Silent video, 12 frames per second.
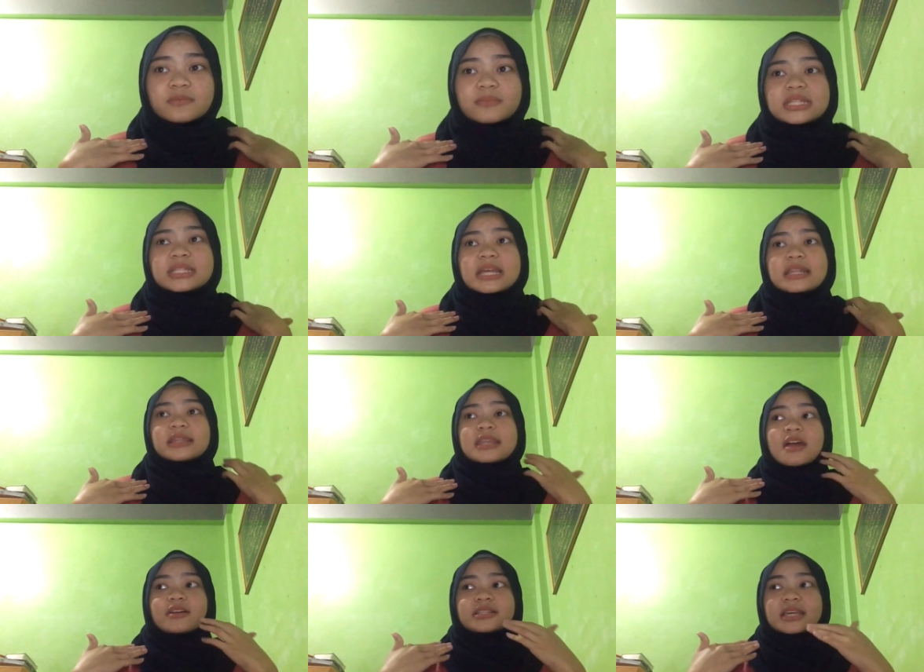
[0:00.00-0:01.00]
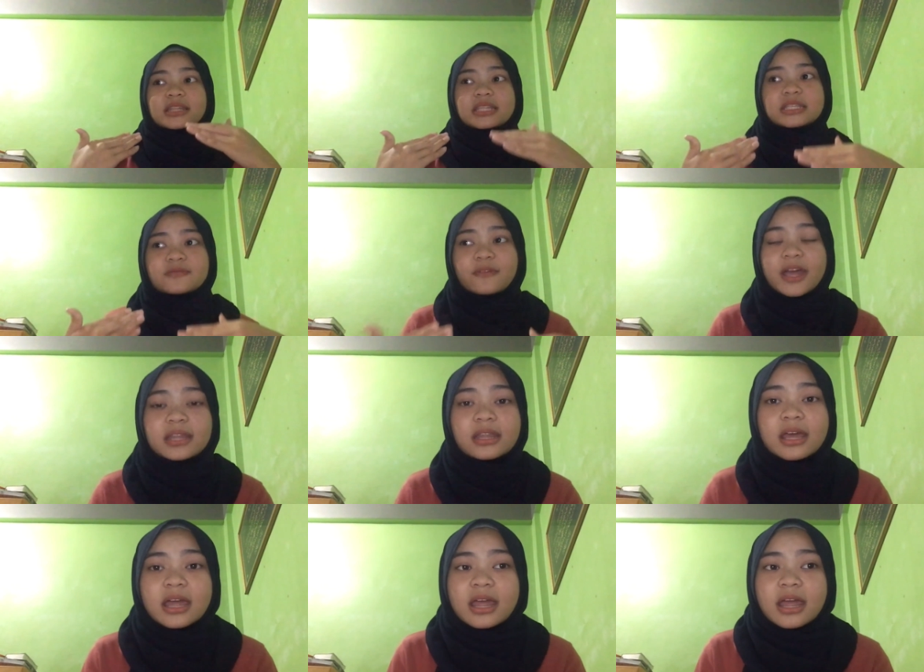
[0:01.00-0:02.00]
means that they are satisfied
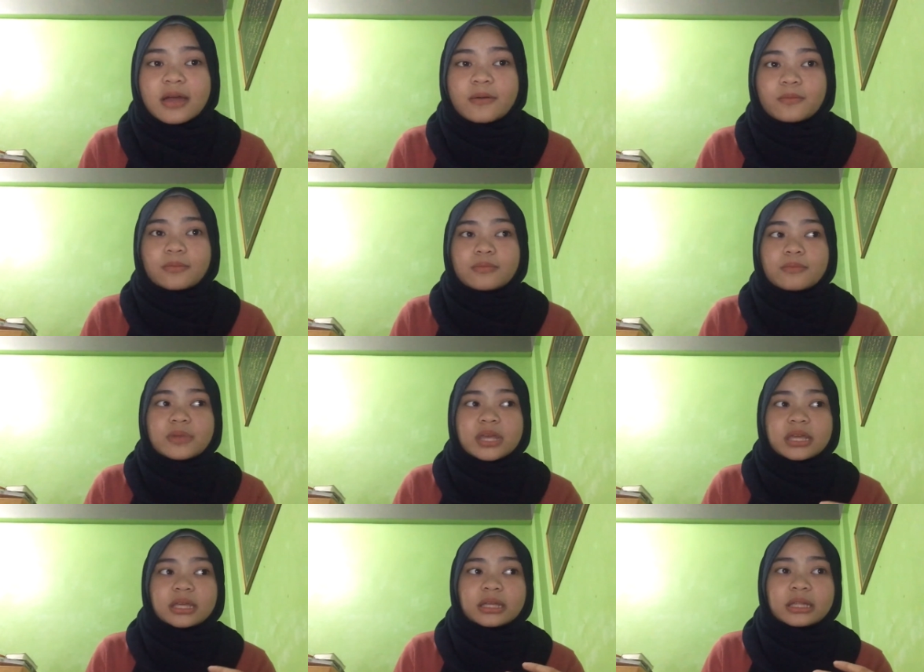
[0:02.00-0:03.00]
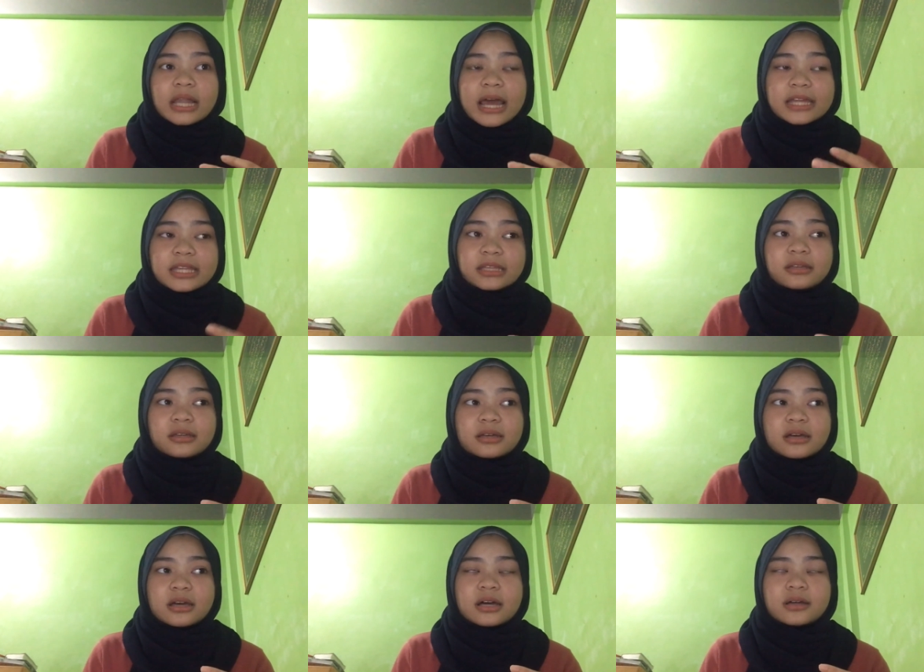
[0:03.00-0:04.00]
being lying,
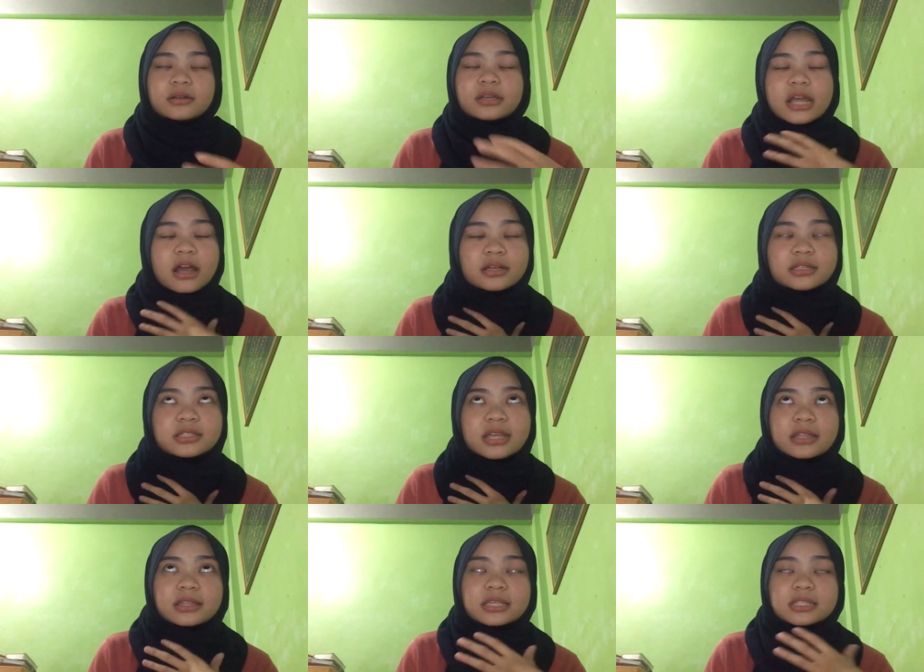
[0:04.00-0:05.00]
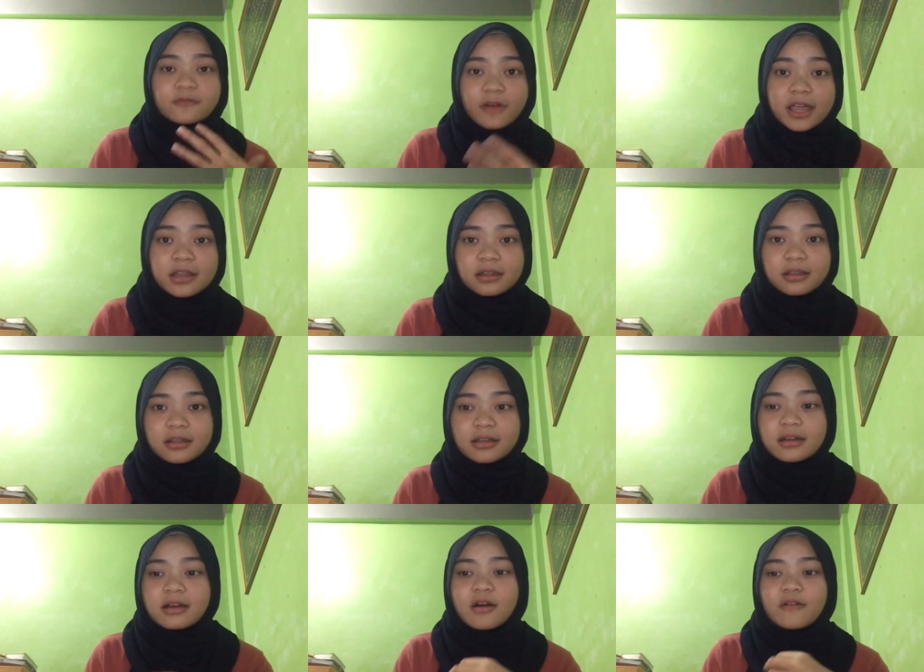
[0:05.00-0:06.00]
they are satisfied
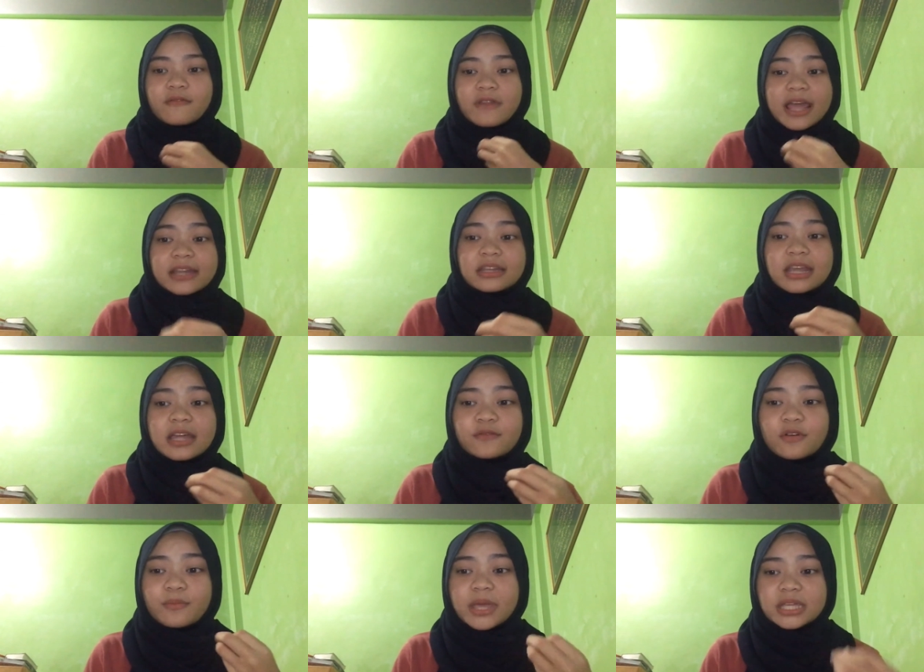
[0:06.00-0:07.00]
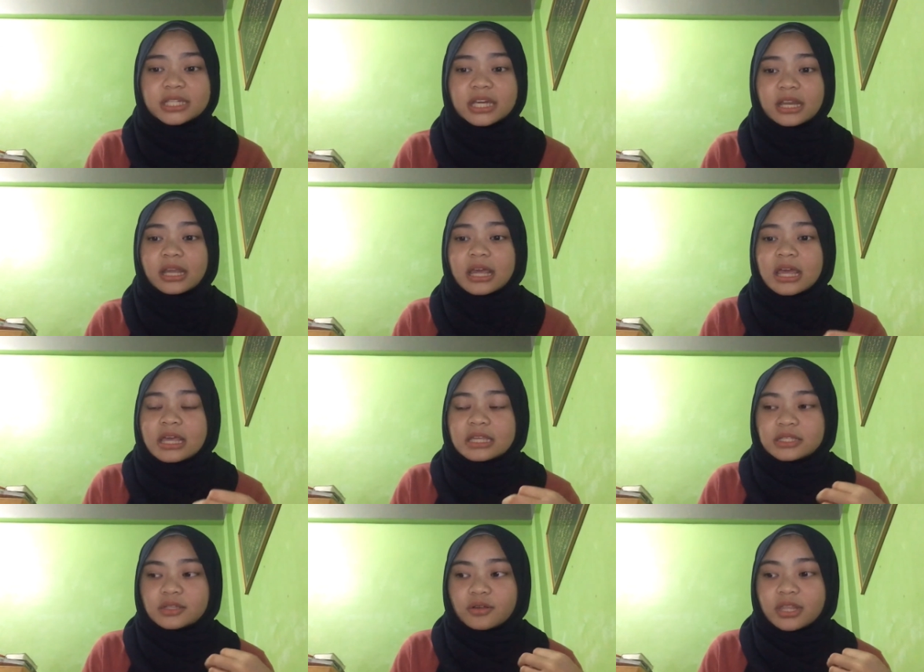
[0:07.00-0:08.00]
of lying their information,
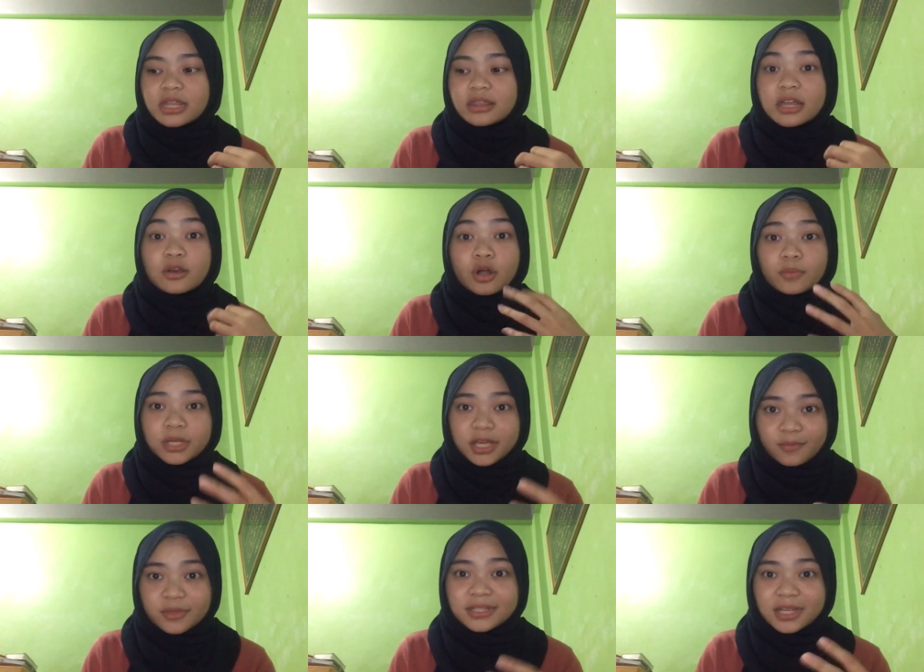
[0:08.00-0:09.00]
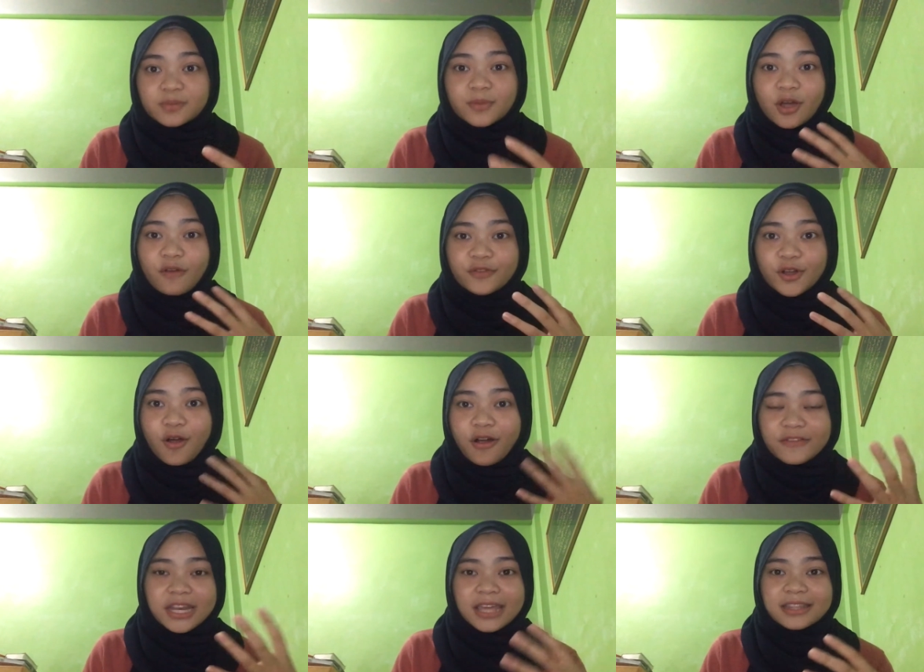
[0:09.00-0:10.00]
so that they don't become the suspect of the
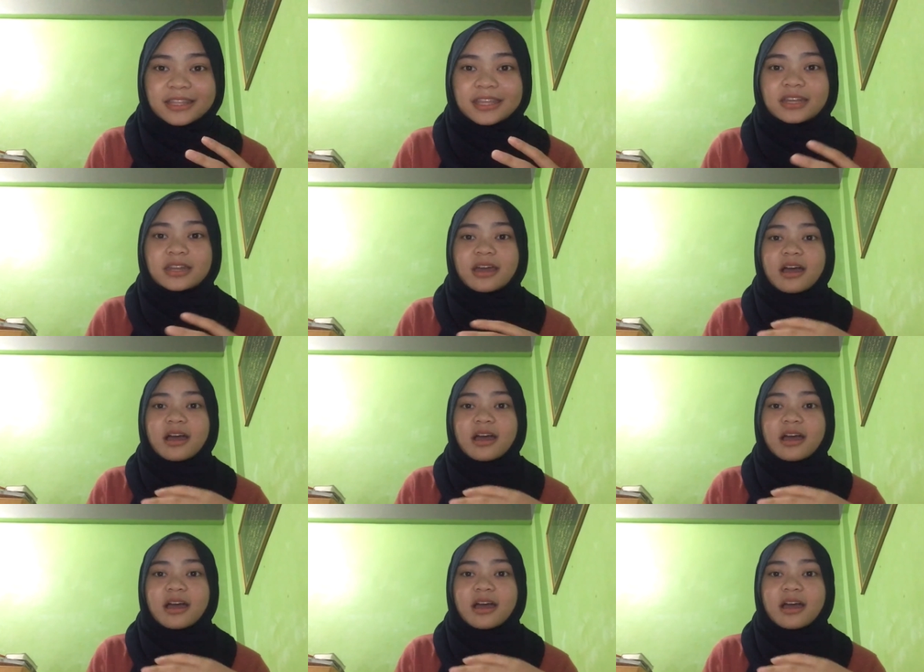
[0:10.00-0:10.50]
COVID-19